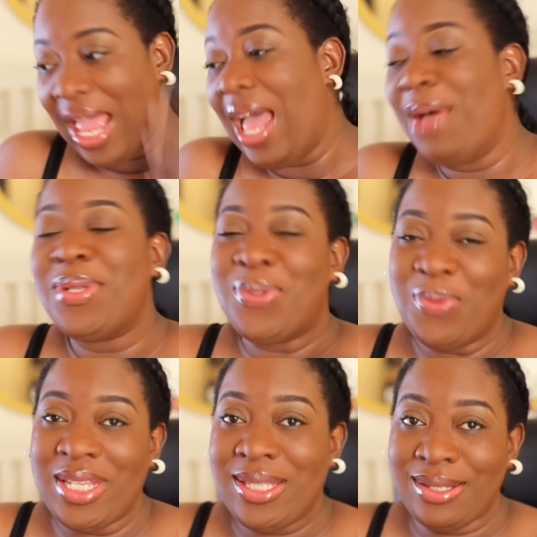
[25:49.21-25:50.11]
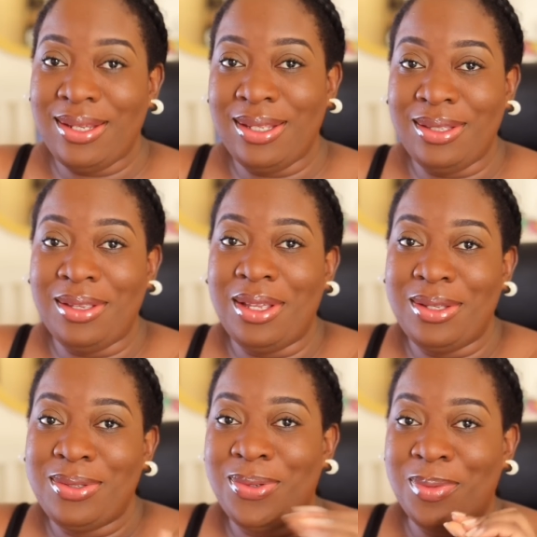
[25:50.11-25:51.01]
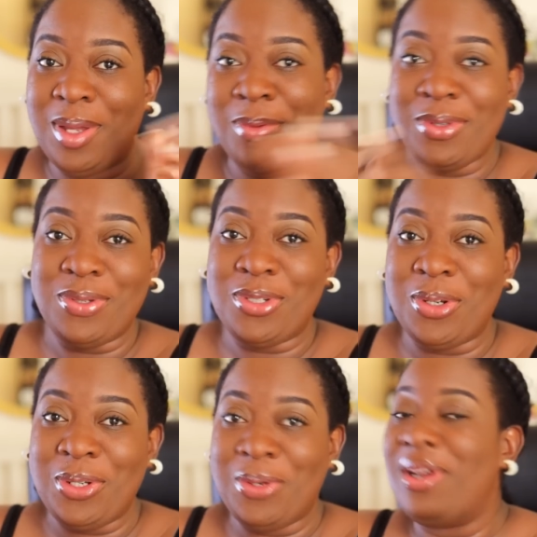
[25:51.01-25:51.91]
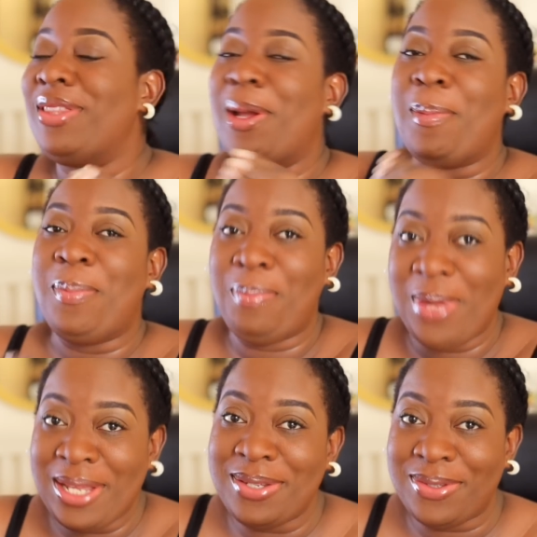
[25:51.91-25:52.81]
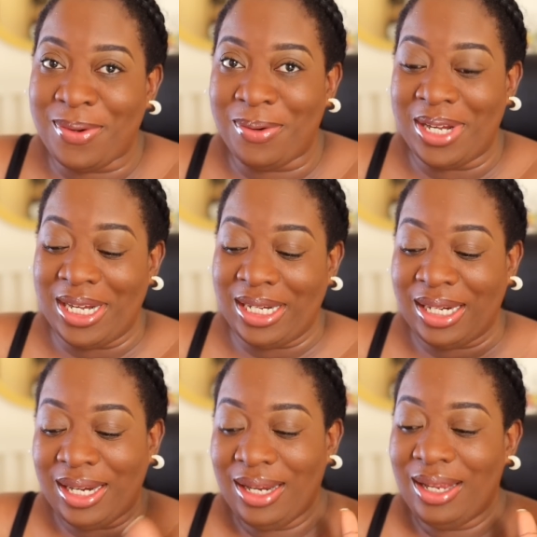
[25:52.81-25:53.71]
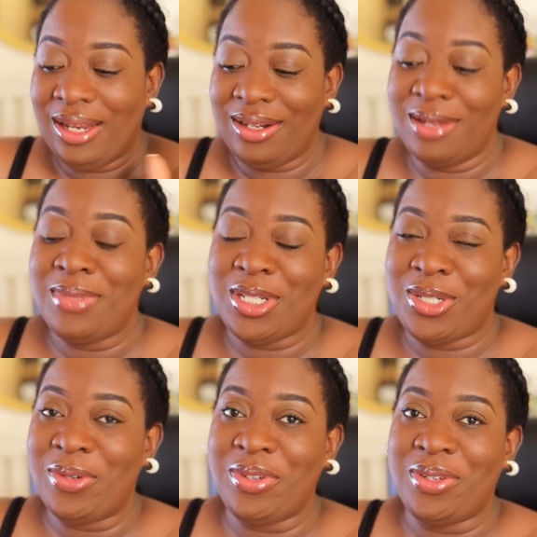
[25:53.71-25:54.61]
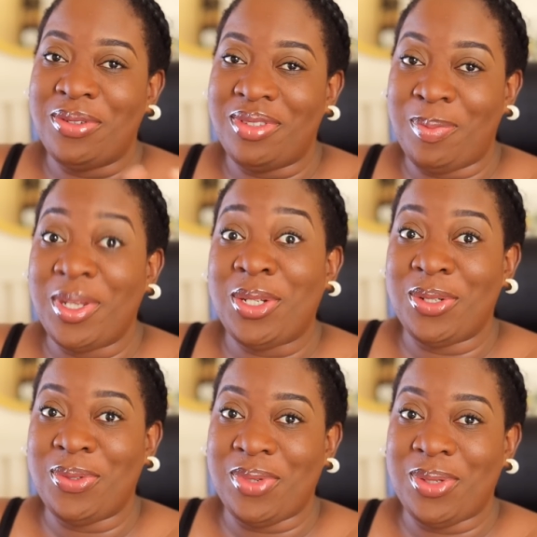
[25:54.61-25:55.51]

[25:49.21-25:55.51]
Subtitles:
I was waiting to be able to show you on a big screen. Let me show you the pictures we